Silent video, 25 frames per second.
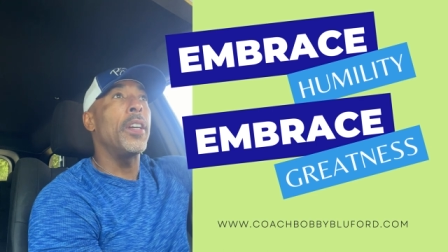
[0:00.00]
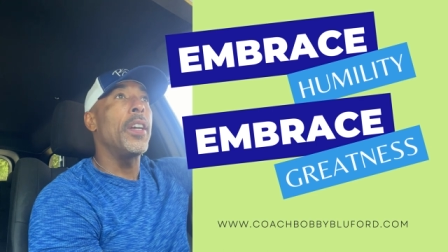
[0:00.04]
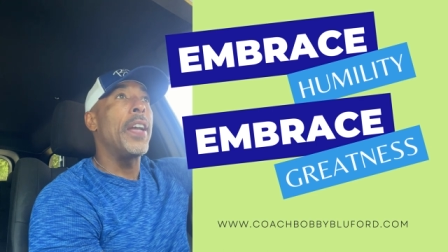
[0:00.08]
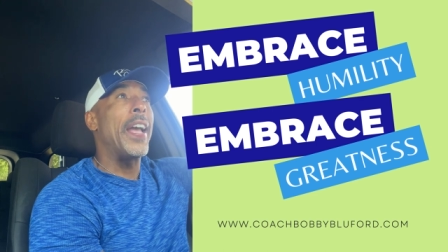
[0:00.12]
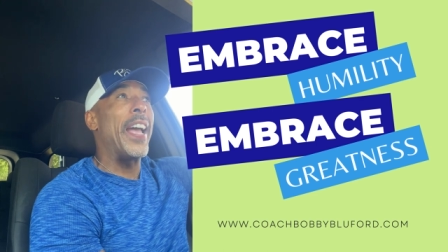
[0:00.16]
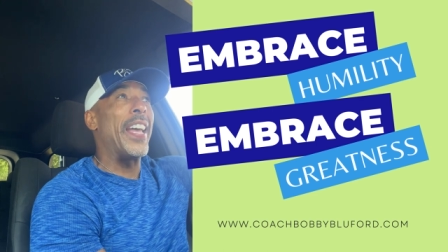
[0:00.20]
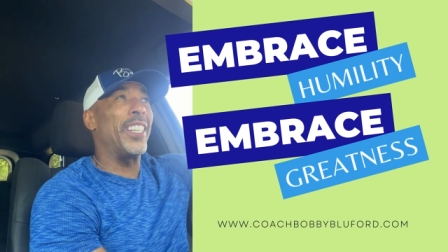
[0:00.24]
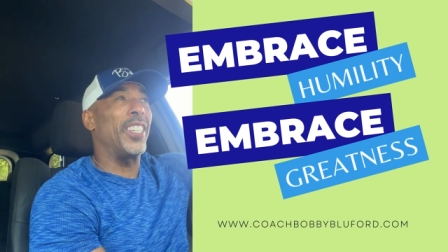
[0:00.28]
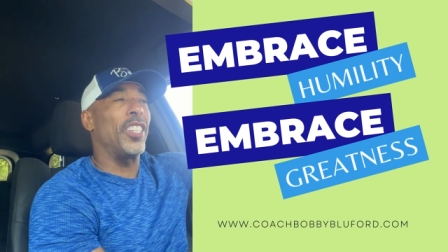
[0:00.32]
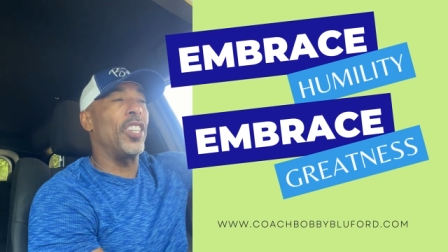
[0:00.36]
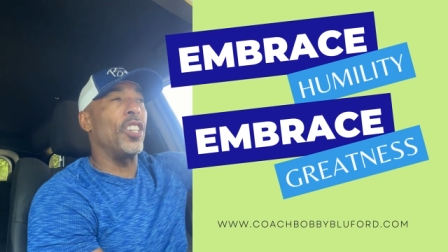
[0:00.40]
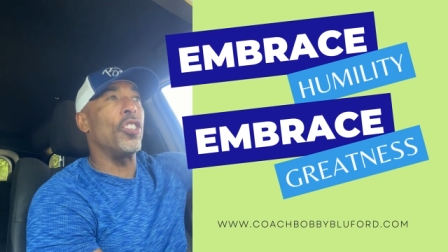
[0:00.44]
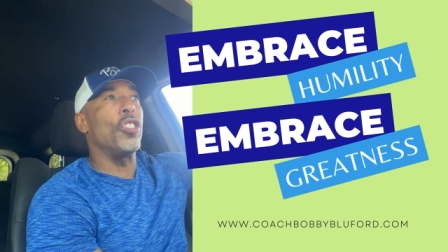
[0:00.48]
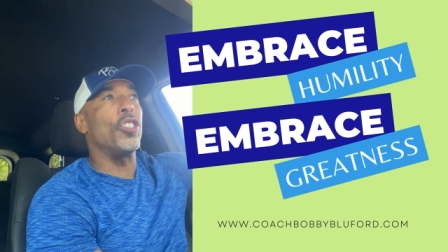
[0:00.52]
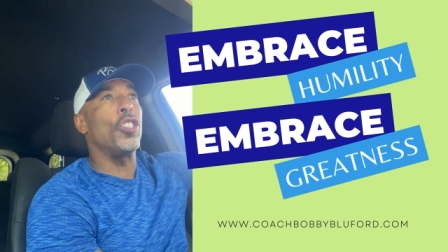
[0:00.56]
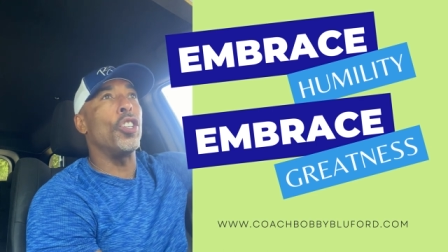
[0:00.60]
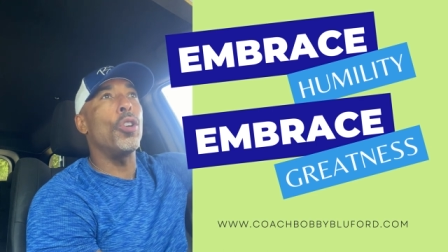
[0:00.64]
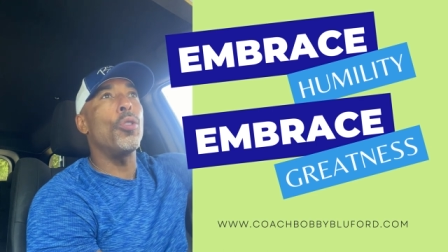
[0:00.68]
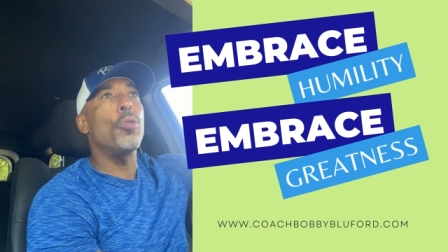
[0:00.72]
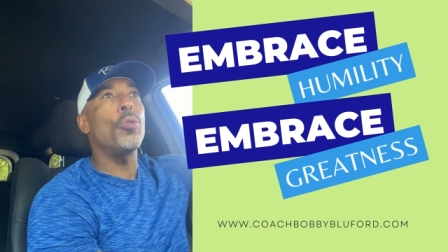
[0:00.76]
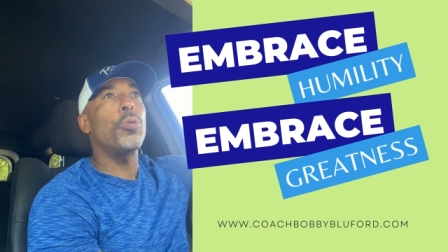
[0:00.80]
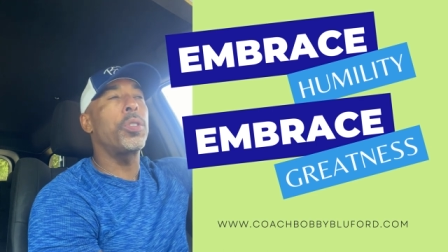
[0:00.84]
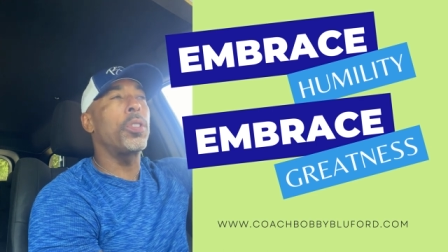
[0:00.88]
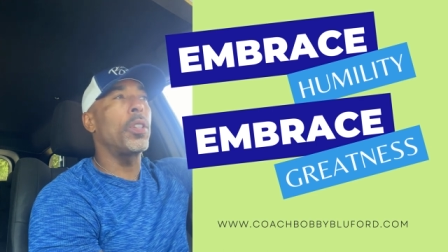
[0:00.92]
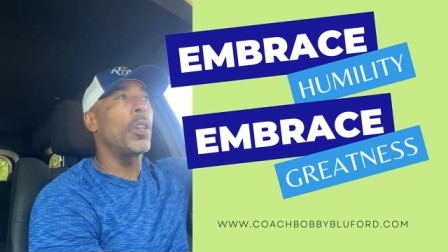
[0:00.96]
and
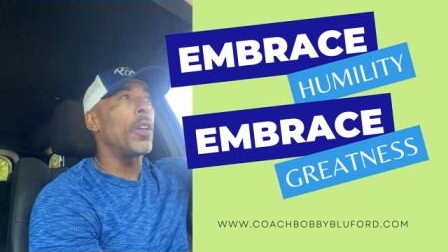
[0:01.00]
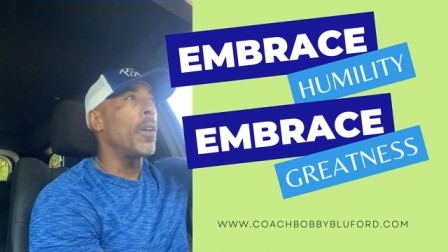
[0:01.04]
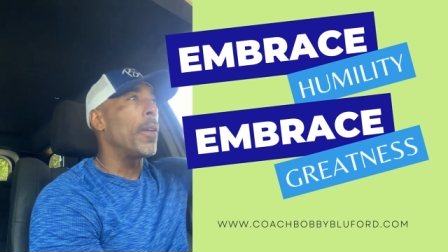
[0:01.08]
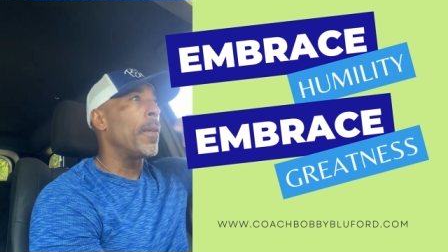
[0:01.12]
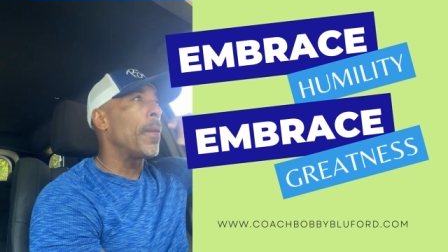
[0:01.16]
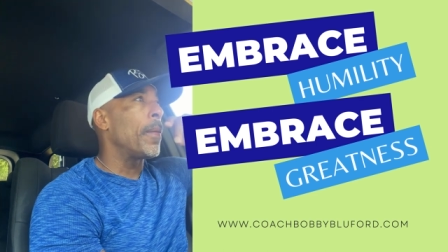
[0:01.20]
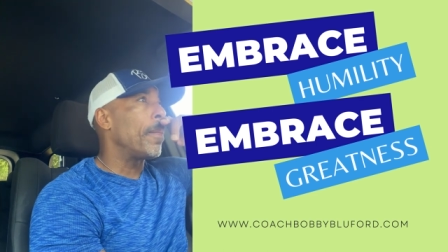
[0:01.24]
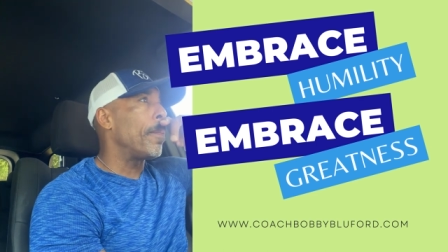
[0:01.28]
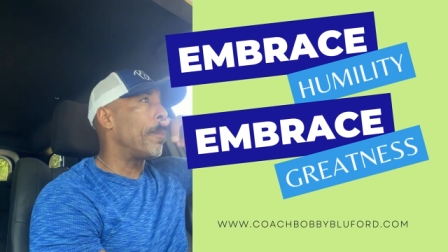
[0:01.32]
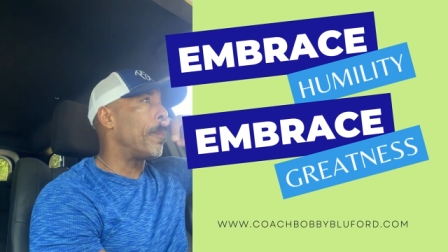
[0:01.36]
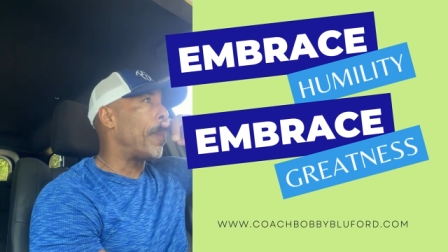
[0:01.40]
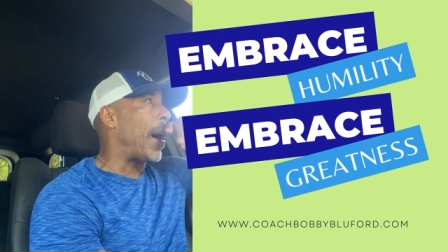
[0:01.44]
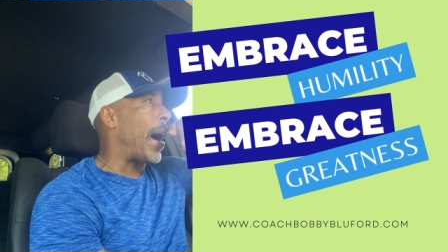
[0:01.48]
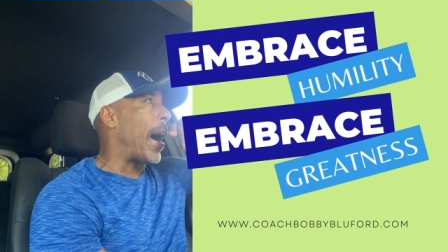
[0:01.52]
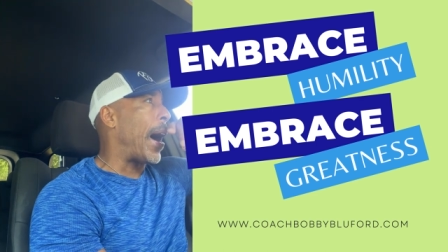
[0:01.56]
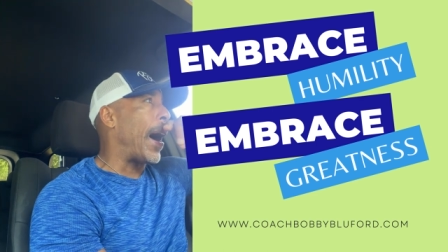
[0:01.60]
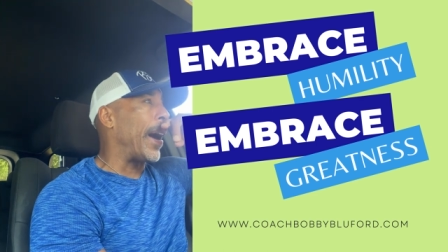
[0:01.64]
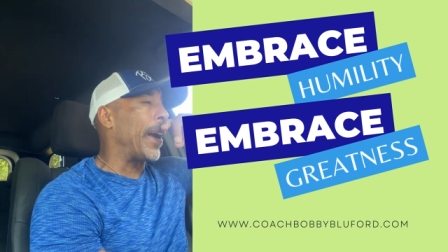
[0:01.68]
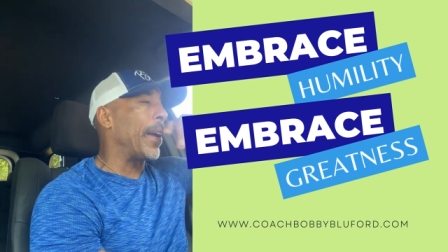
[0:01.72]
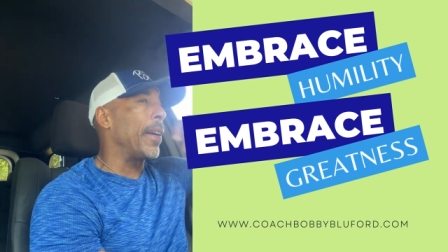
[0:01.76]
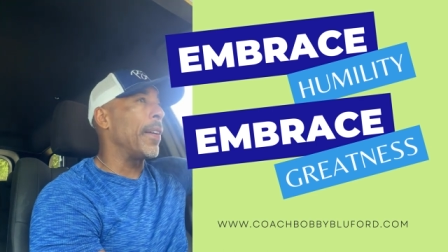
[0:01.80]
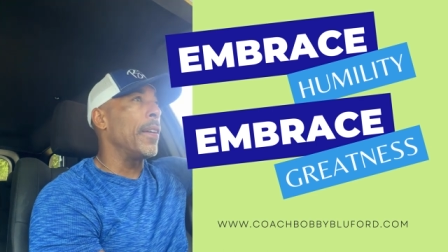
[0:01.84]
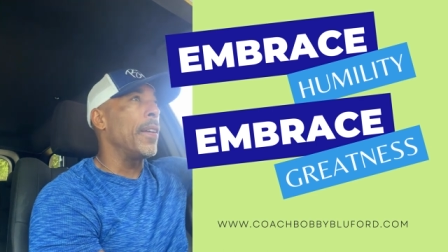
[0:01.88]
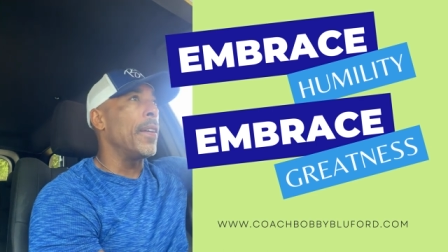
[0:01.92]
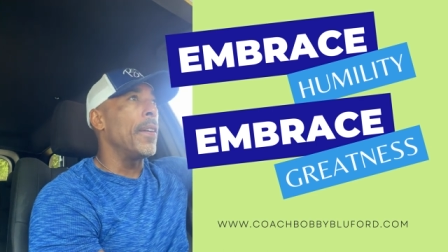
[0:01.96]
seduced
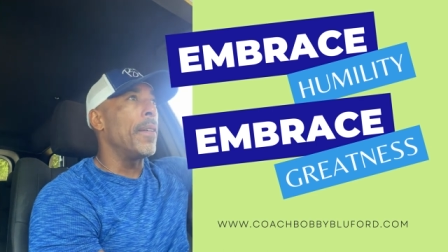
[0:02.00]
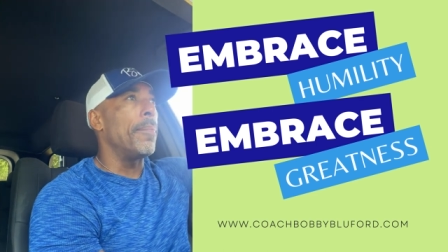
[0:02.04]
by,